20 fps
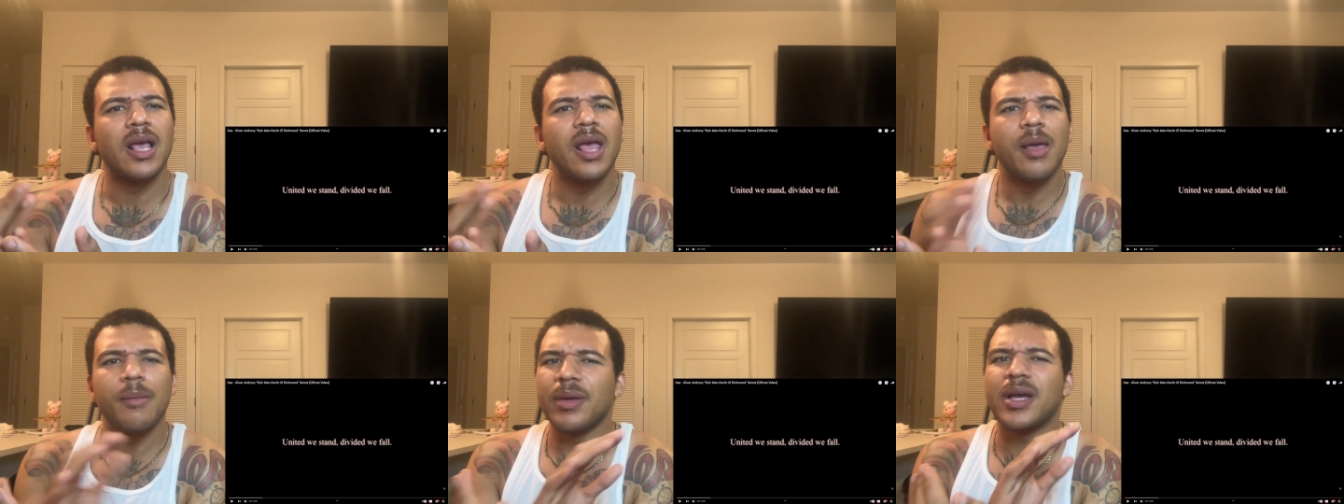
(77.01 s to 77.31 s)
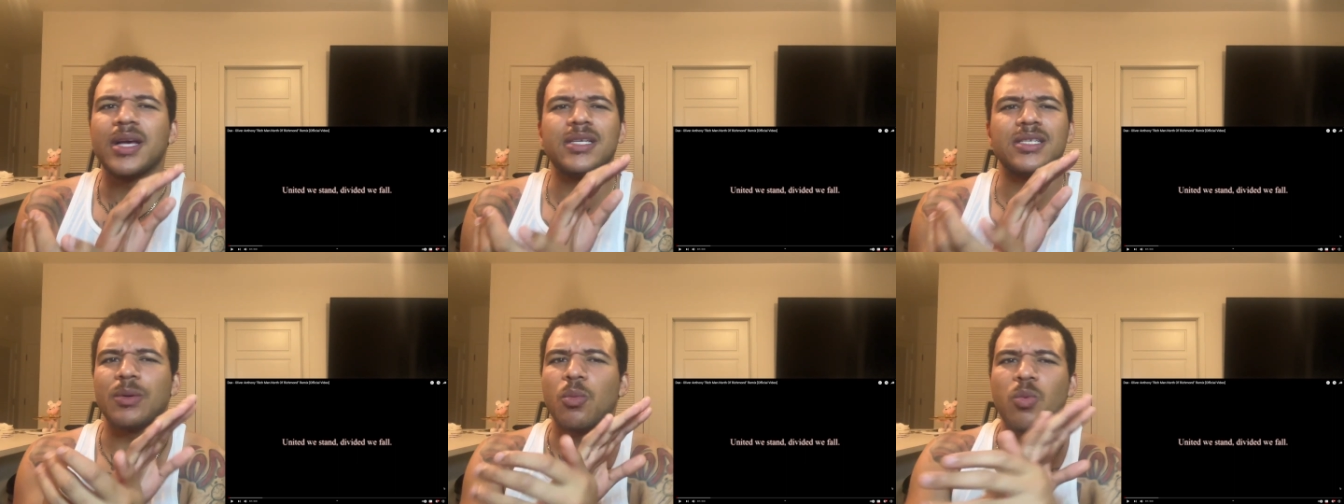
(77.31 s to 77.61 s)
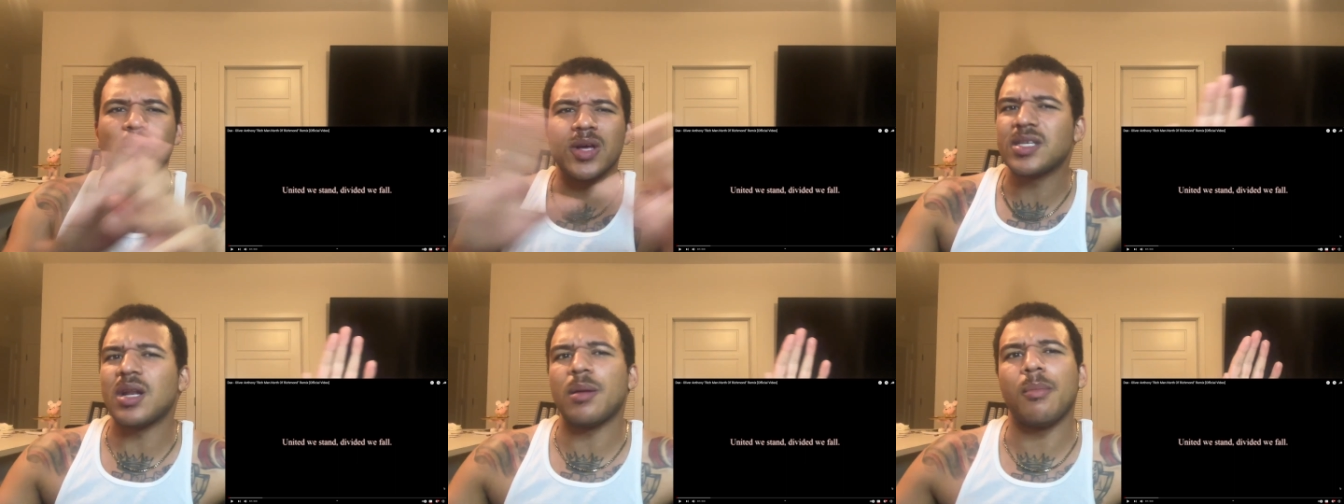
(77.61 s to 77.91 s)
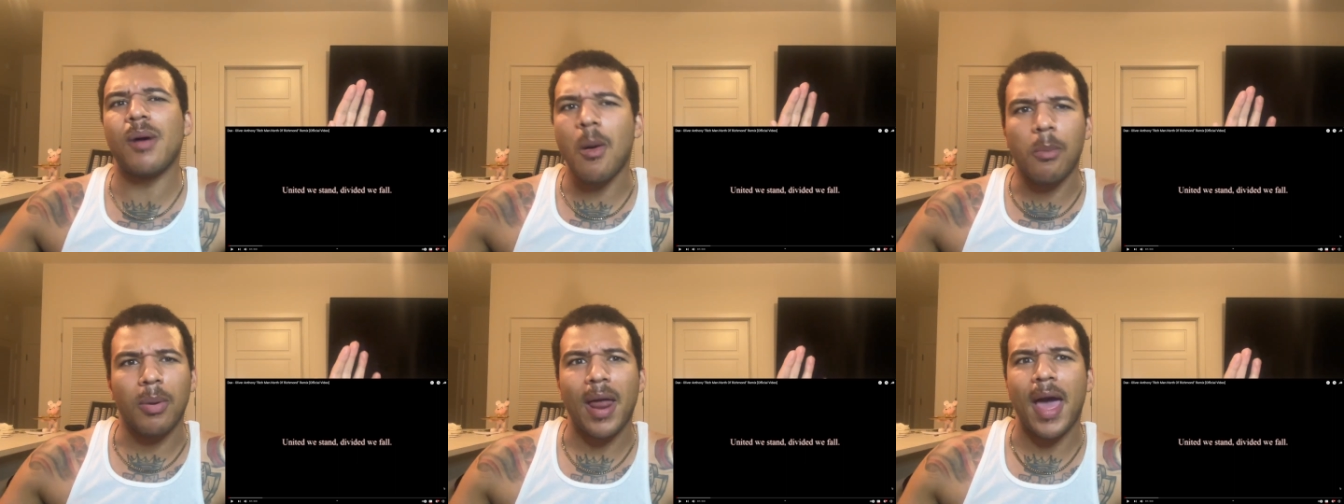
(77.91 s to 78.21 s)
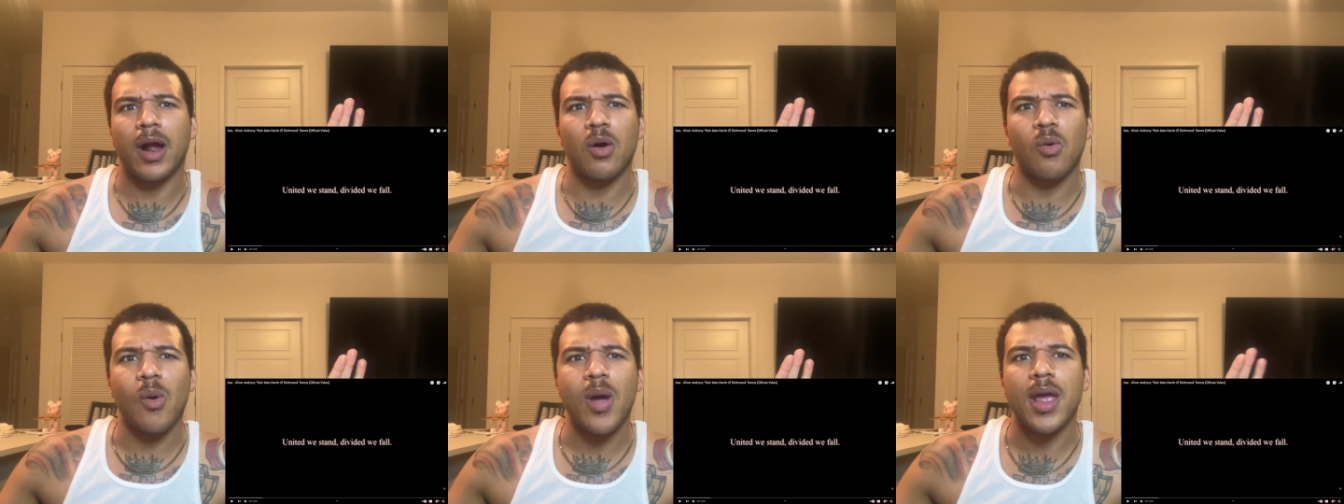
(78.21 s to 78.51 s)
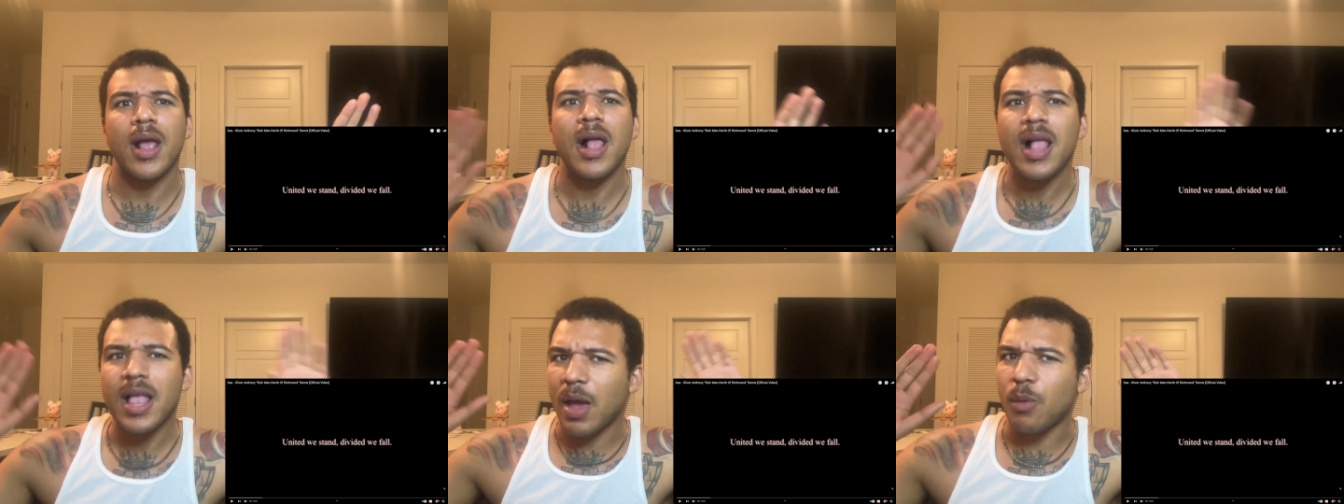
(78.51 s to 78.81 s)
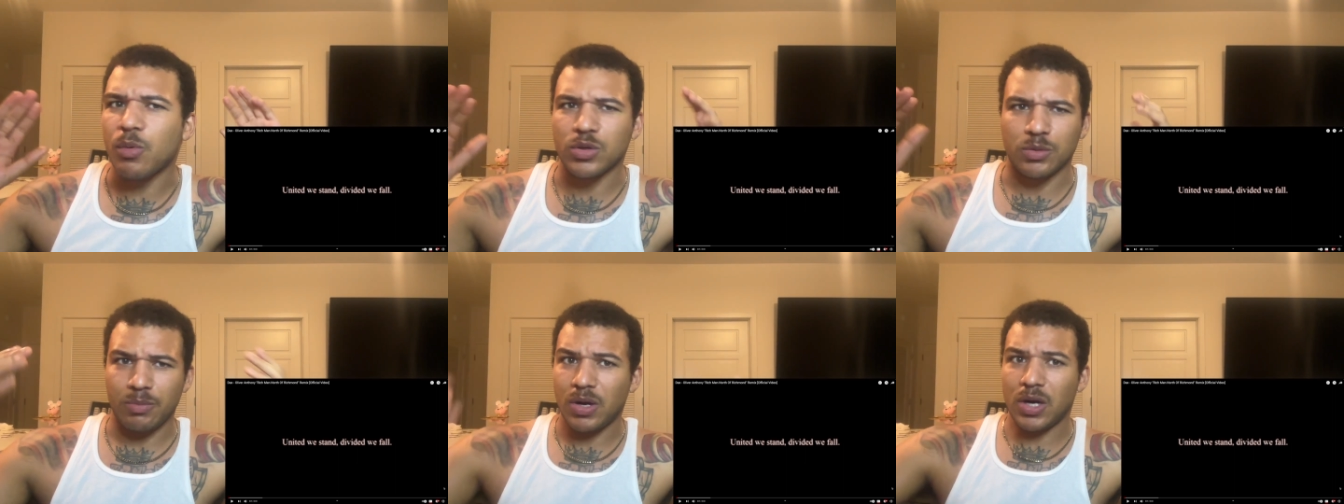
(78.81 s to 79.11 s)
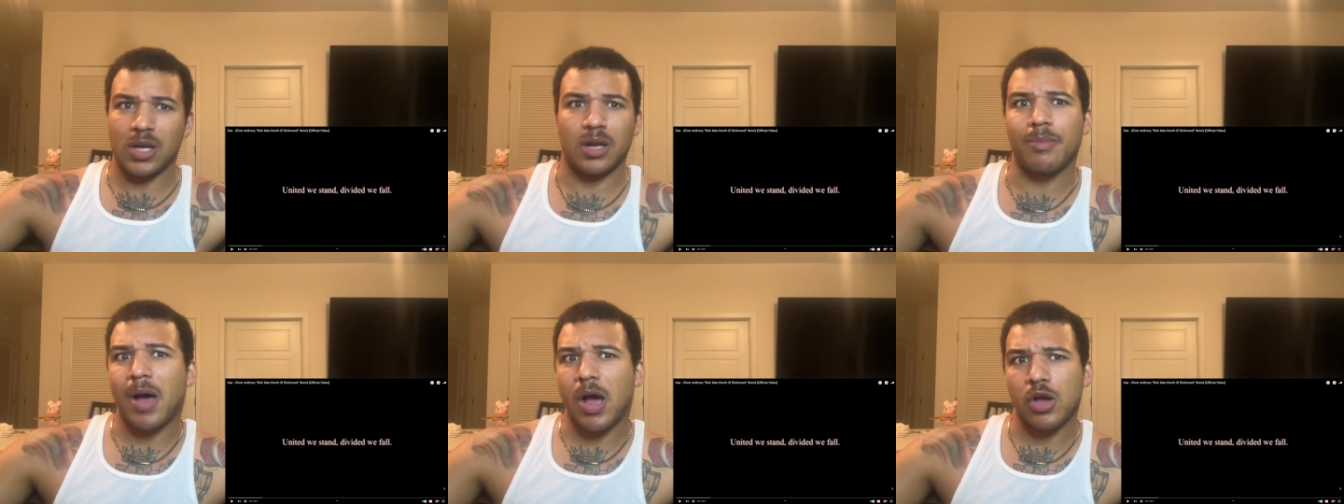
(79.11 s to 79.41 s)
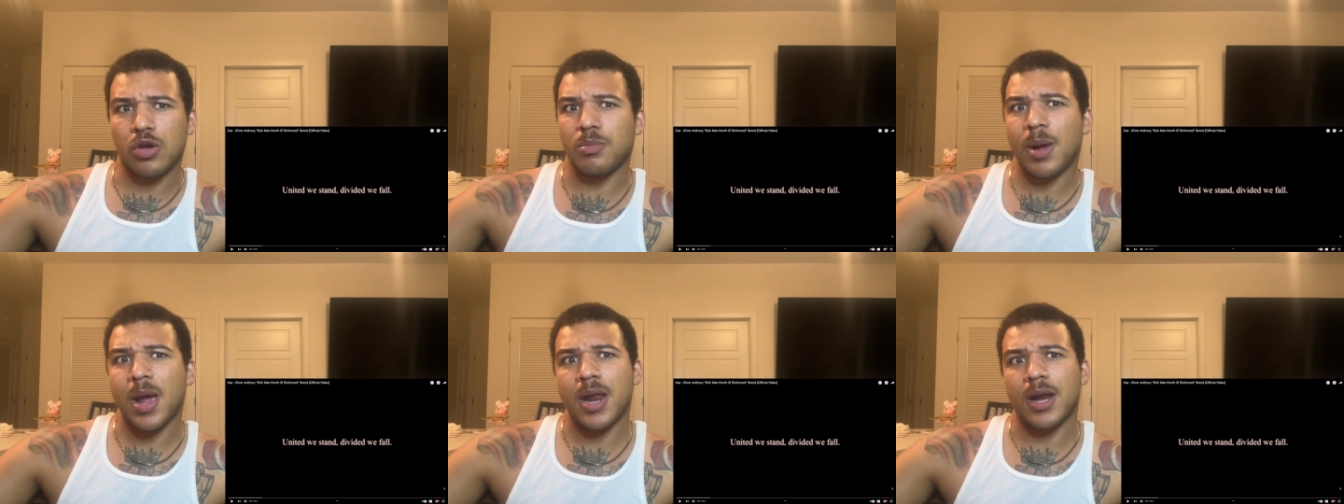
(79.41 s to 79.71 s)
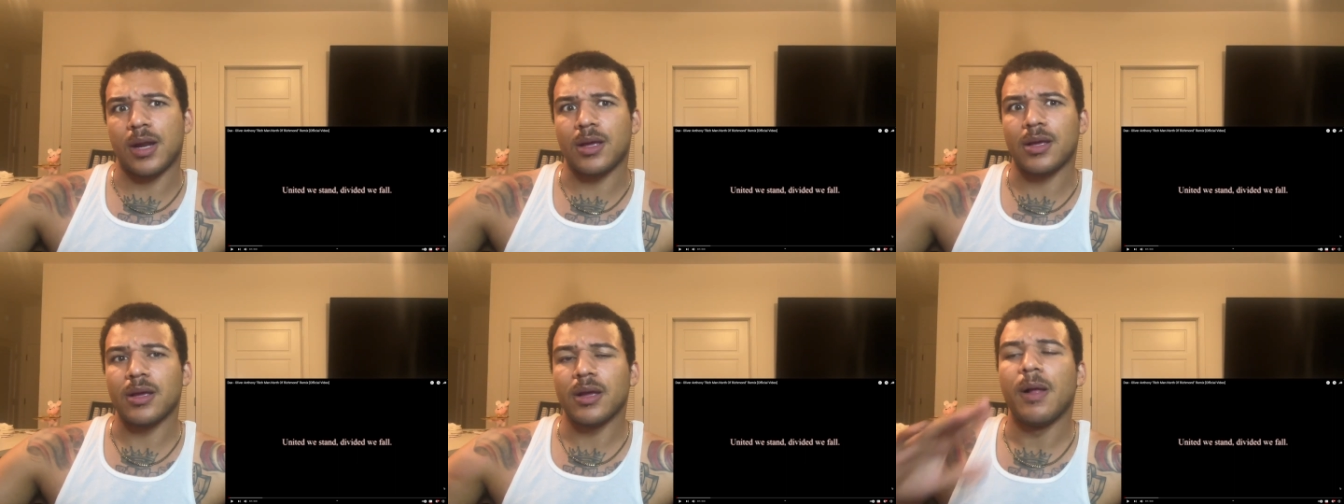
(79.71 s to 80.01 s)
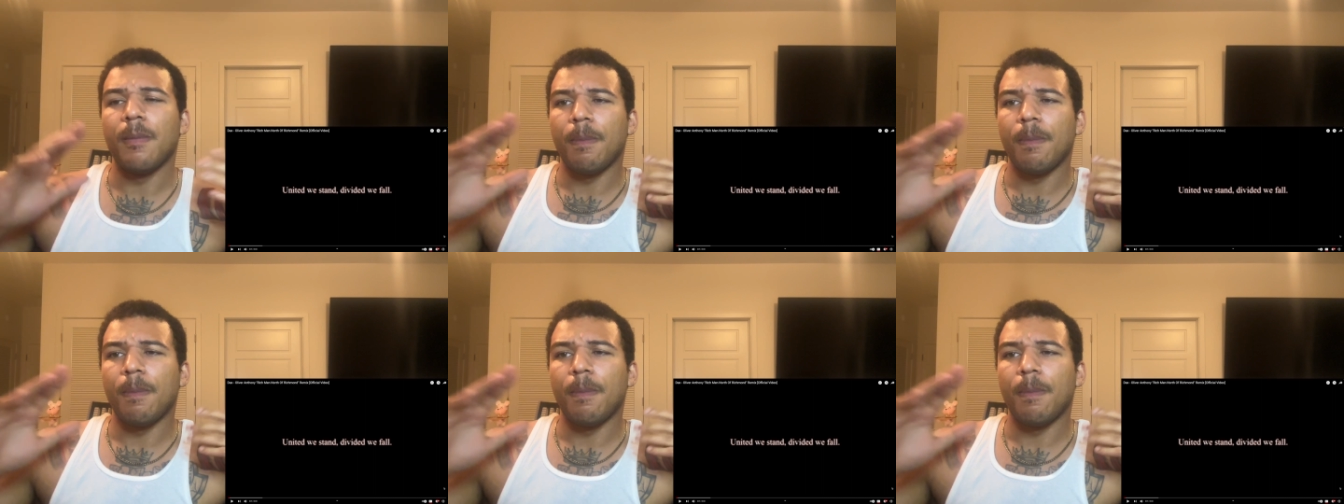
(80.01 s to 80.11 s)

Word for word: Because it wasn't about black or white. It was merely about humanity.